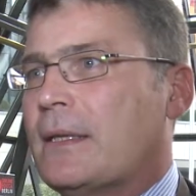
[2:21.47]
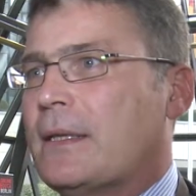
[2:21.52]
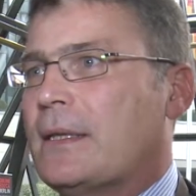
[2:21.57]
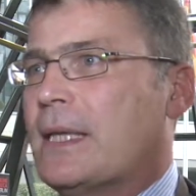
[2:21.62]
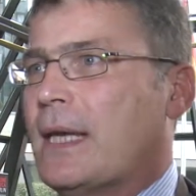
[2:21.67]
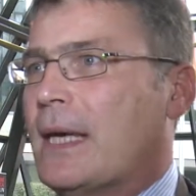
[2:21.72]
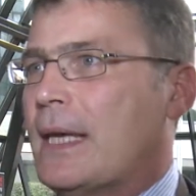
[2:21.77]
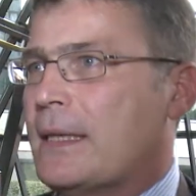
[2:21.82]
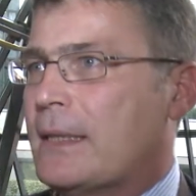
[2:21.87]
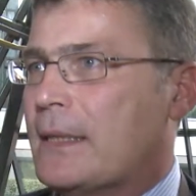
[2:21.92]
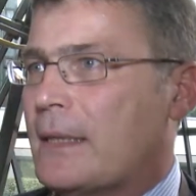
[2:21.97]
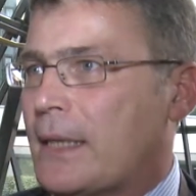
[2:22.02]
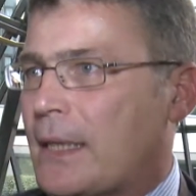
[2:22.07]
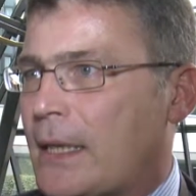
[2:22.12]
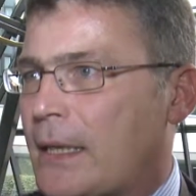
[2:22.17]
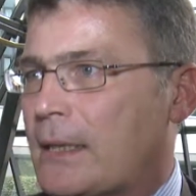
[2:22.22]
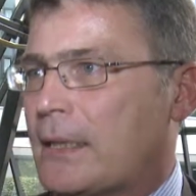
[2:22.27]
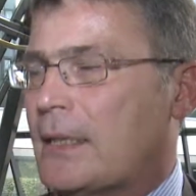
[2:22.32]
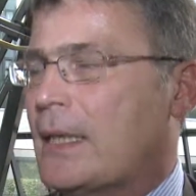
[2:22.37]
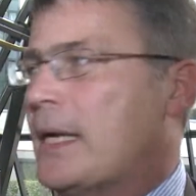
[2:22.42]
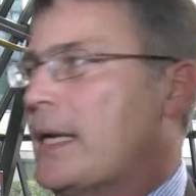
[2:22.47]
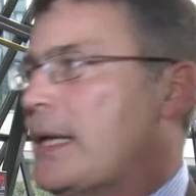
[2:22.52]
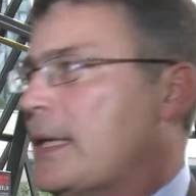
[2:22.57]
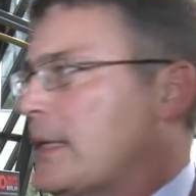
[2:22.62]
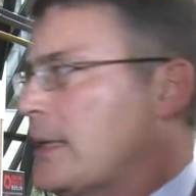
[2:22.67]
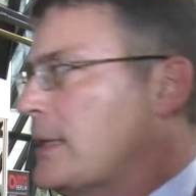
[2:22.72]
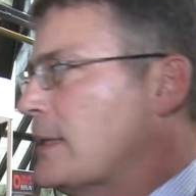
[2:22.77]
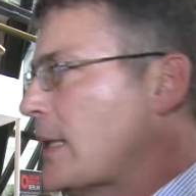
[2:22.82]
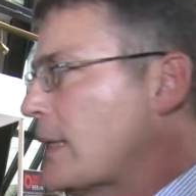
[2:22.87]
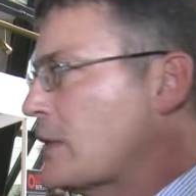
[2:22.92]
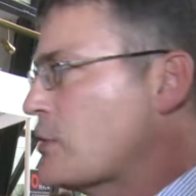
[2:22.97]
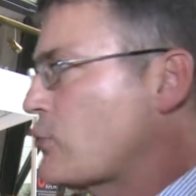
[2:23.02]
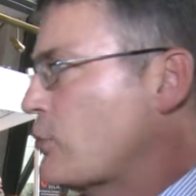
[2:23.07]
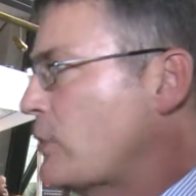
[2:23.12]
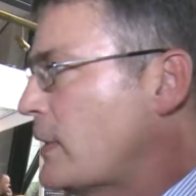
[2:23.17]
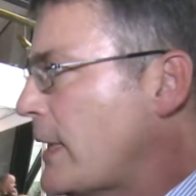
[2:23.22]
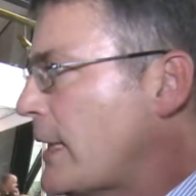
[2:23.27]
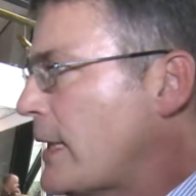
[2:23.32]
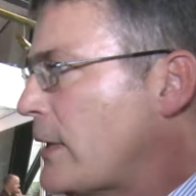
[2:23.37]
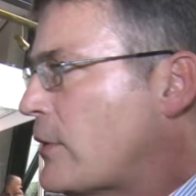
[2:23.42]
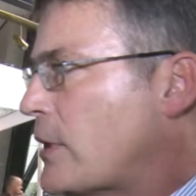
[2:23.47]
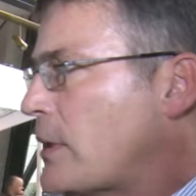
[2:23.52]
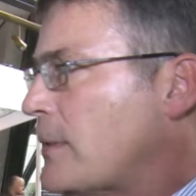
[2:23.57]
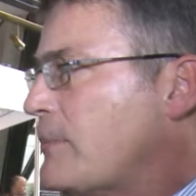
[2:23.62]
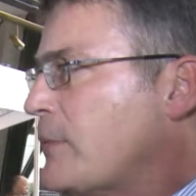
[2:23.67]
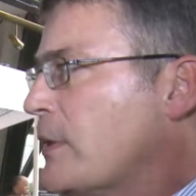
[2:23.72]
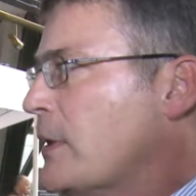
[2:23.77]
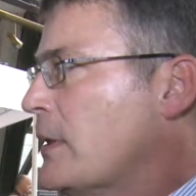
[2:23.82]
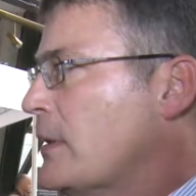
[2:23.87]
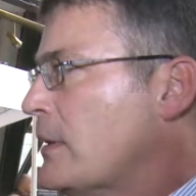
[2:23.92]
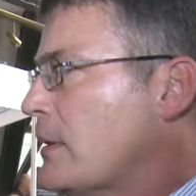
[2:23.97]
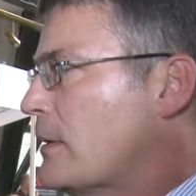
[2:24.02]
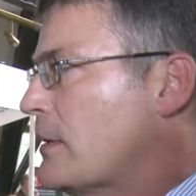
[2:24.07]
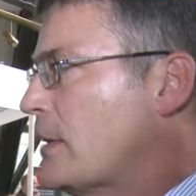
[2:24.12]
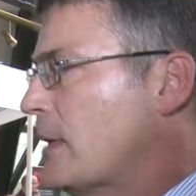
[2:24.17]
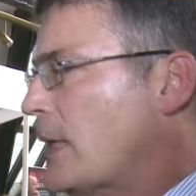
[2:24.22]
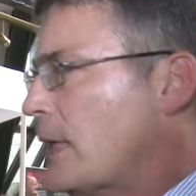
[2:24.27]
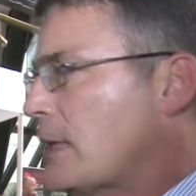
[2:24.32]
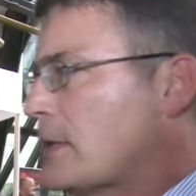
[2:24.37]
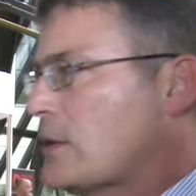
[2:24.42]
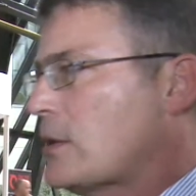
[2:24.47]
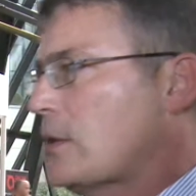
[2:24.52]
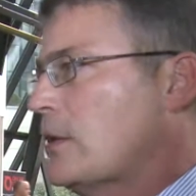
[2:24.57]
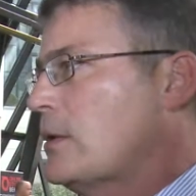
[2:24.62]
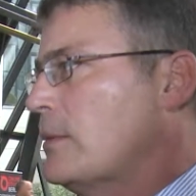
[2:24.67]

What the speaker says: than in an industrial era that